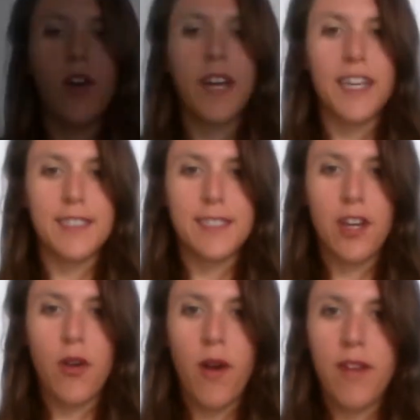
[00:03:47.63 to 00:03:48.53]
Okay,
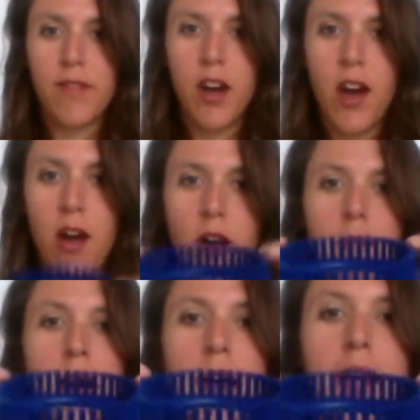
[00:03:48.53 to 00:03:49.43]
so I've got all
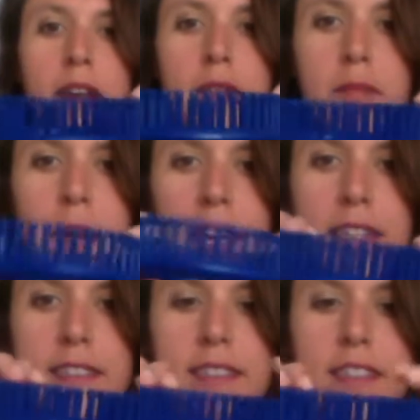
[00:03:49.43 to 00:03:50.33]
my
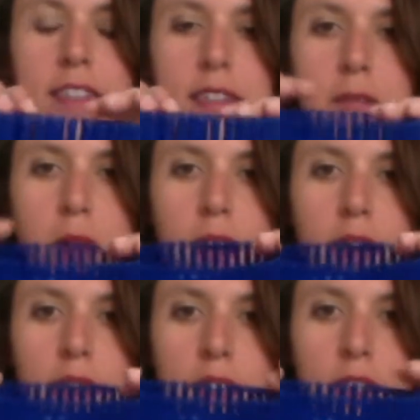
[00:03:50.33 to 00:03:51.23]
pegs in
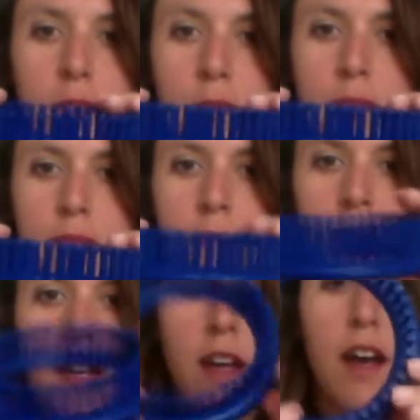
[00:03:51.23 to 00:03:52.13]
my loom.
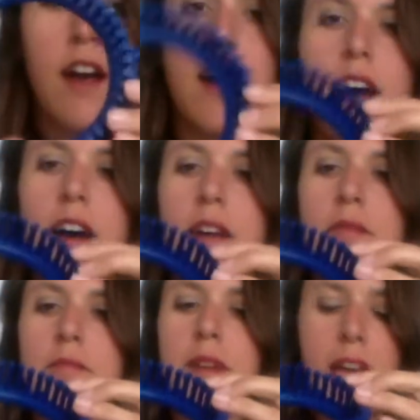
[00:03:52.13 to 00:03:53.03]

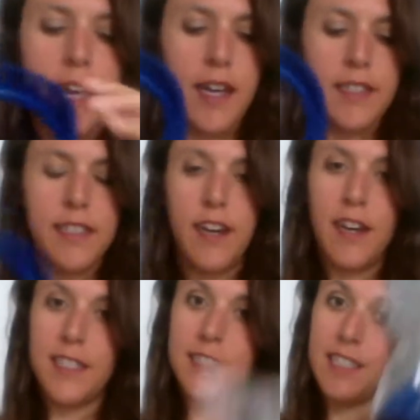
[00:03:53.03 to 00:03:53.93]
And
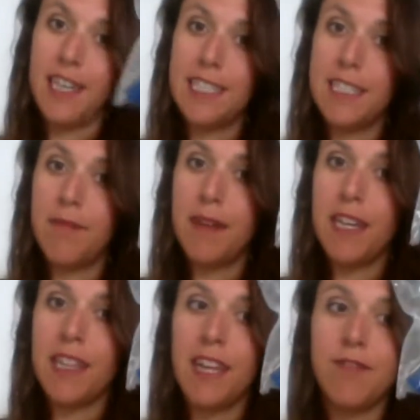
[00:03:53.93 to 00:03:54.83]
I still have some
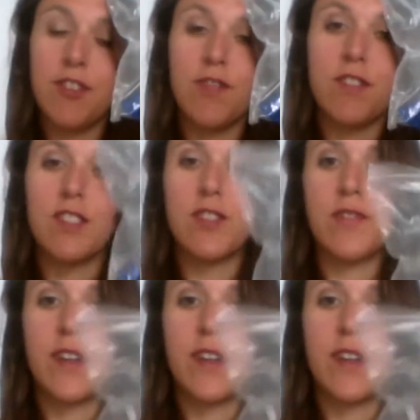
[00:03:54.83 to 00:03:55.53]
left over, so if I